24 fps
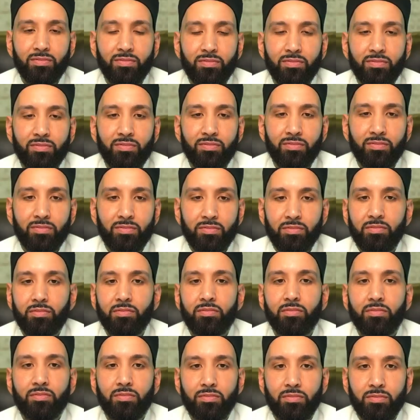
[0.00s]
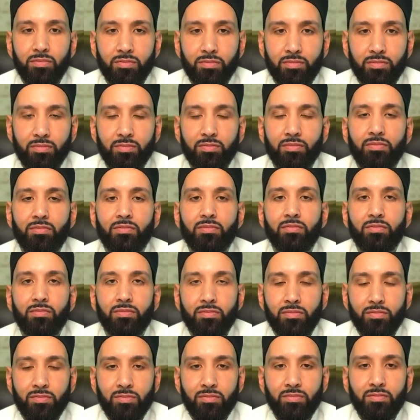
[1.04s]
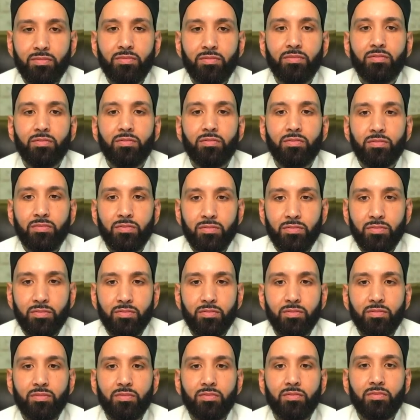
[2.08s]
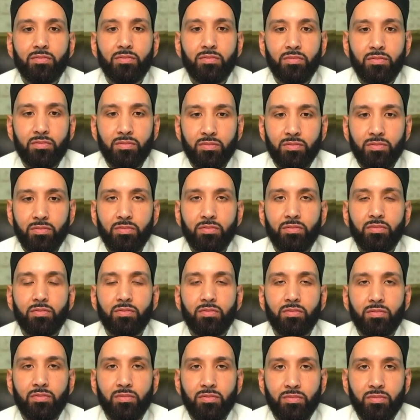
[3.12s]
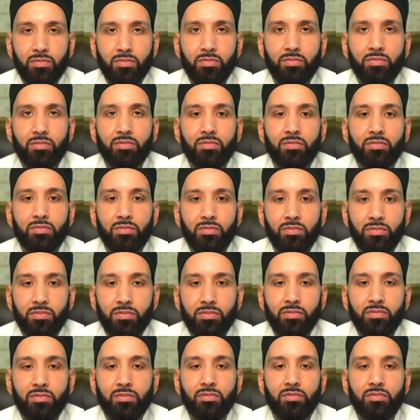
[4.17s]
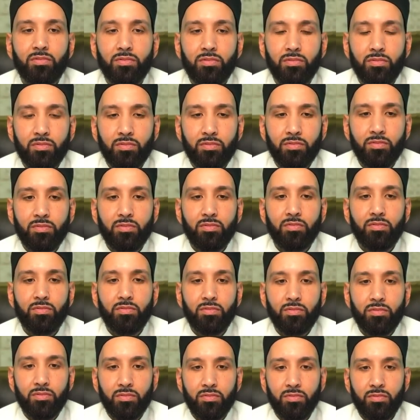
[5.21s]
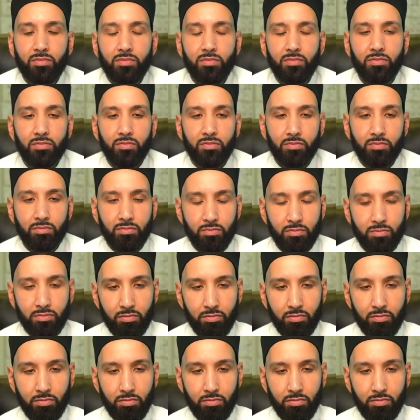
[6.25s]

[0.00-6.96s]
(silent)